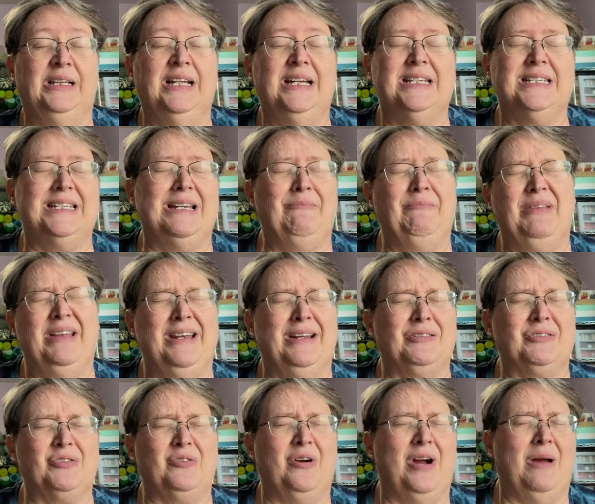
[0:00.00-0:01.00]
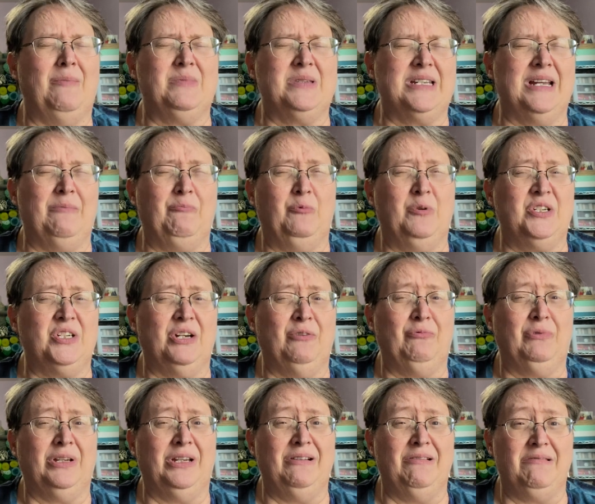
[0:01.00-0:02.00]
something else crops up, which I
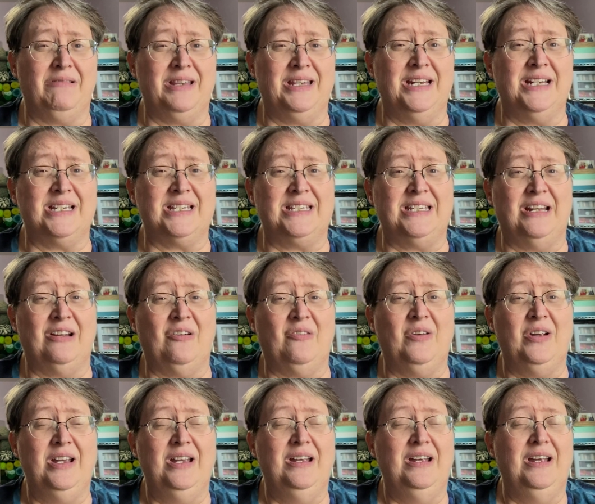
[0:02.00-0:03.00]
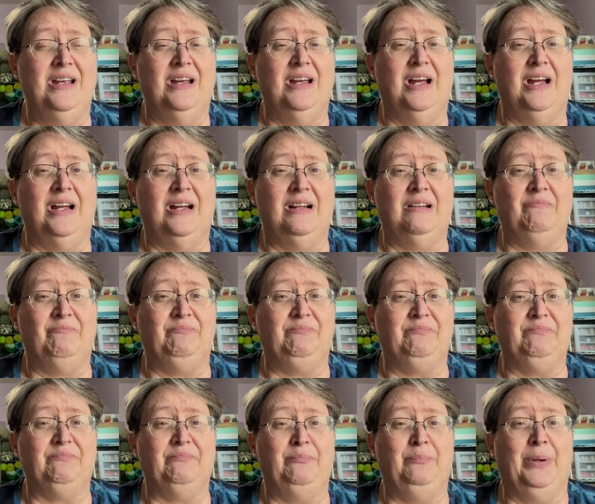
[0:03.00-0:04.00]
really don't think so,
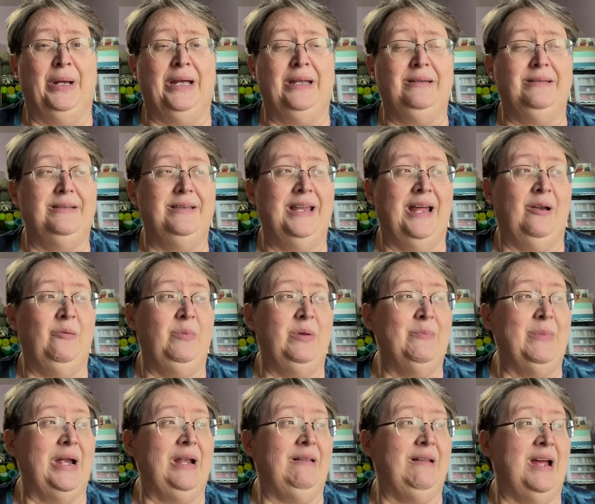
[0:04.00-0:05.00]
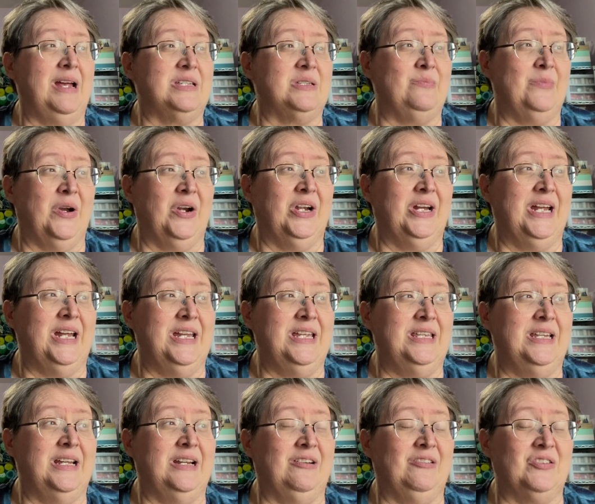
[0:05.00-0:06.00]
but that'll be my last market, and
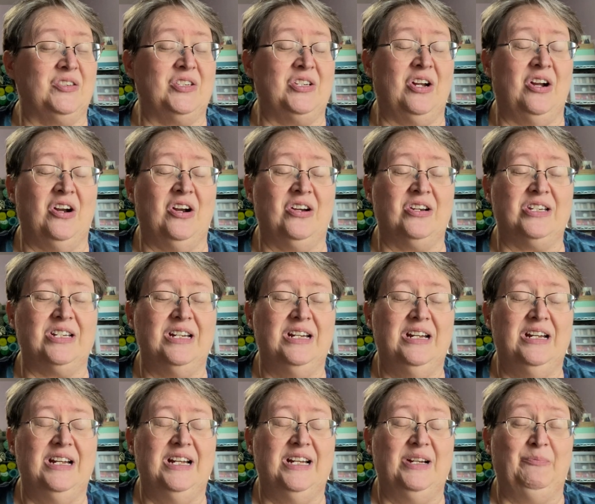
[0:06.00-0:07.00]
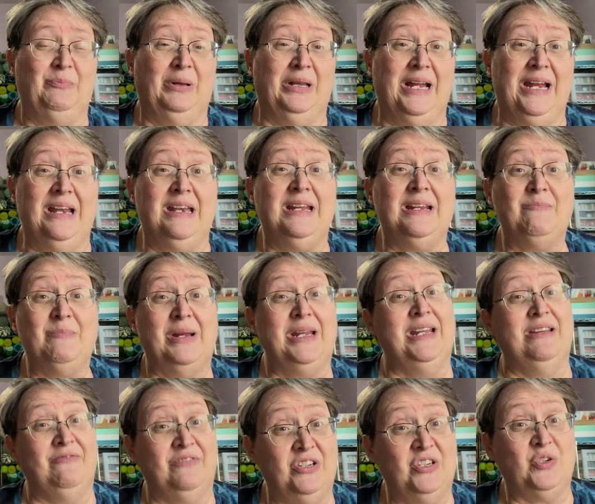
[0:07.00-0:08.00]
then I'll start planning my
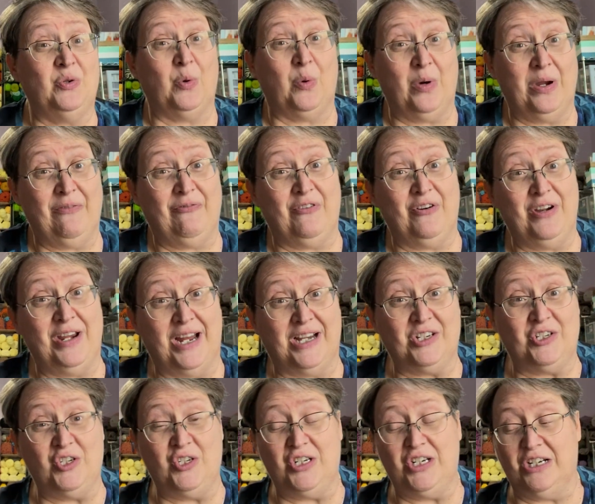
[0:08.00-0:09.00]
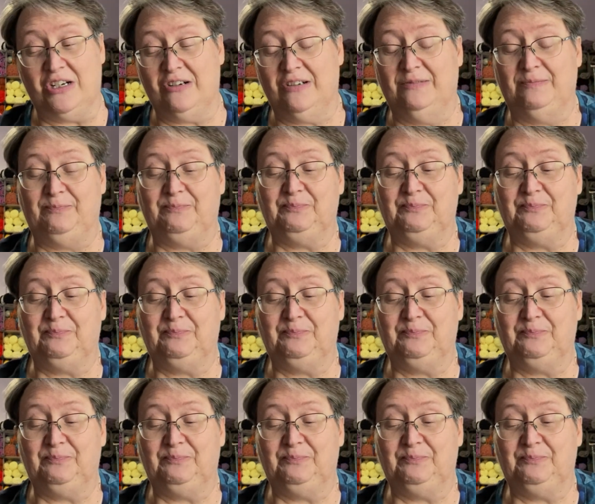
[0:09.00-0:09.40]
inventory for next year.